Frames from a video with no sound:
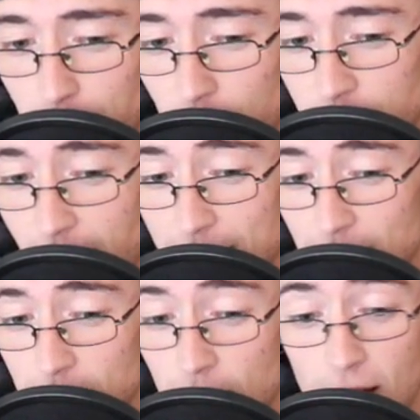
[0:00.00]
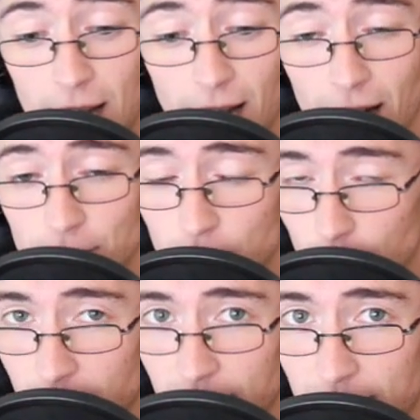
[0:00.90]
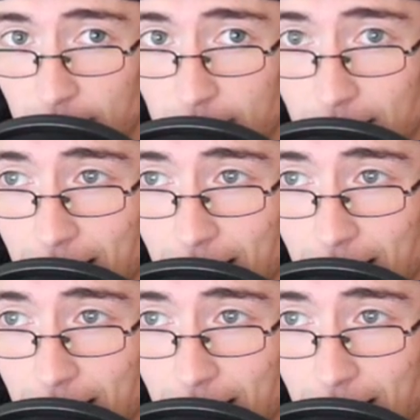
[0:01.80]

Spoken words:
in most cases. I do think that